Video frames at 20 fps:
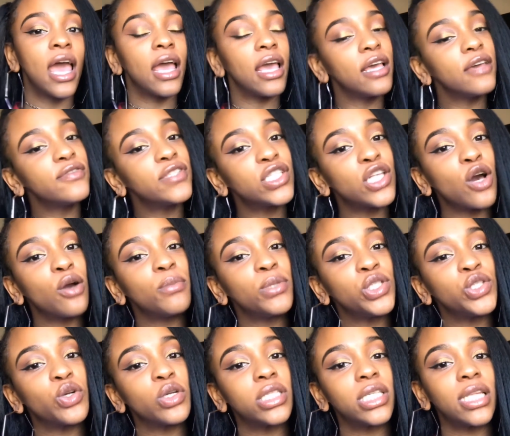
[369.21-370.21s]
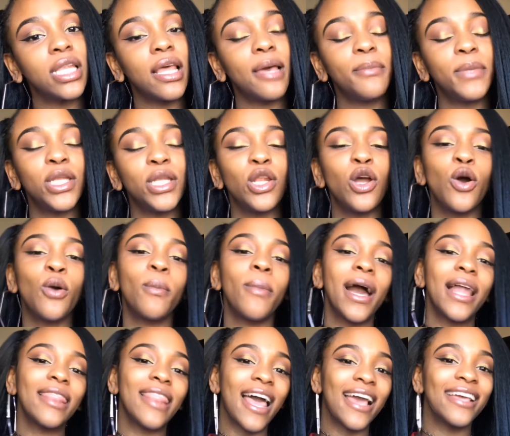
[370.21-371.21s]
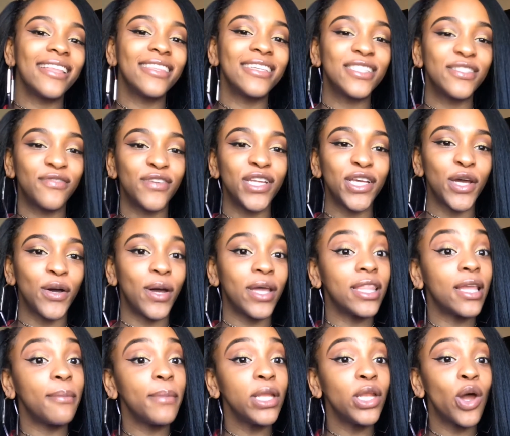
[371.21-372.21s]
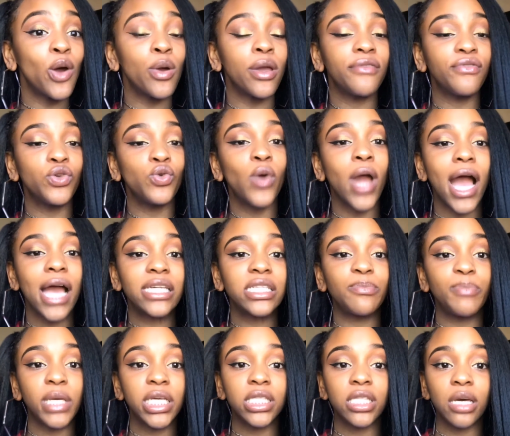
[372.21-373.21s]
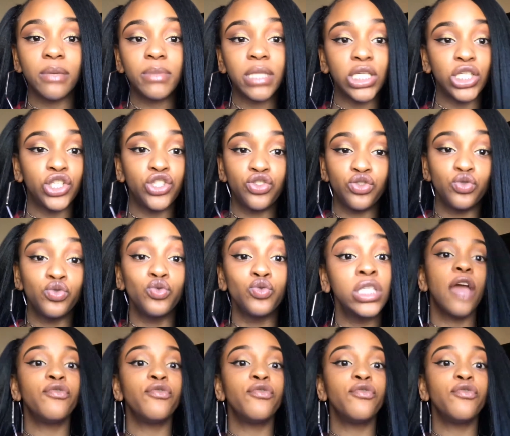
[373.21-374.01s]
If so, be sure to let me know by liking this video and let me know if you guys picked up these shoes.